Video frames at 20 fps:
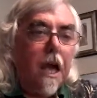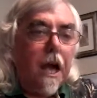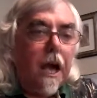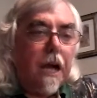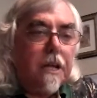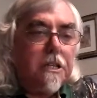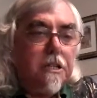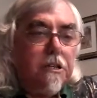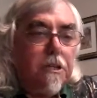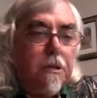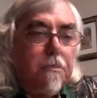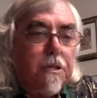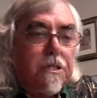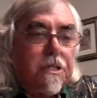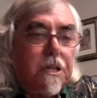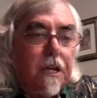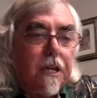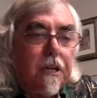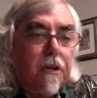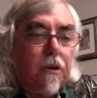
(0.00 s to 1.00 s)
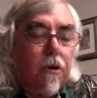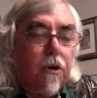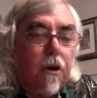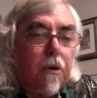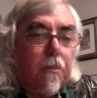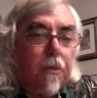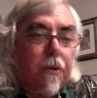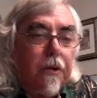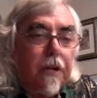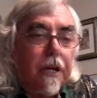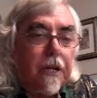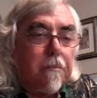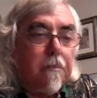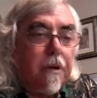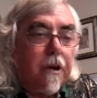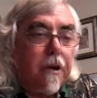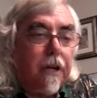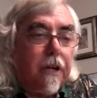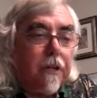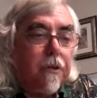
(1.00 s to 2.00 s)
I seem to be stuck in a horrible
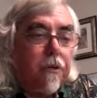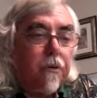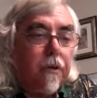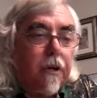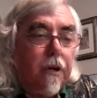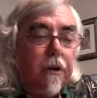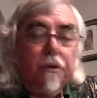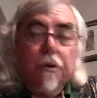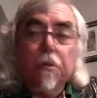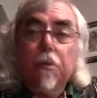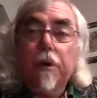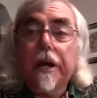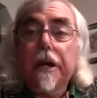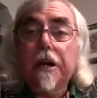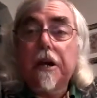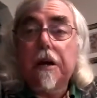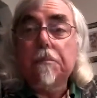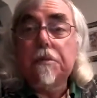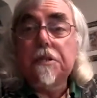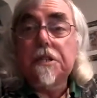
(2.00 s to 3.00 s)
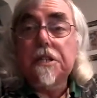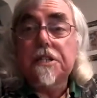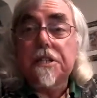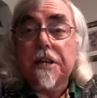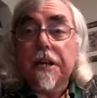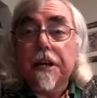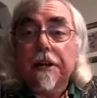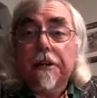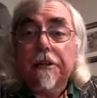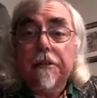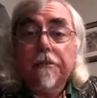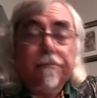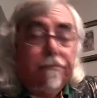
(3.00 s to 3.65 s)
nightmare and I don't know how to wake up, she said.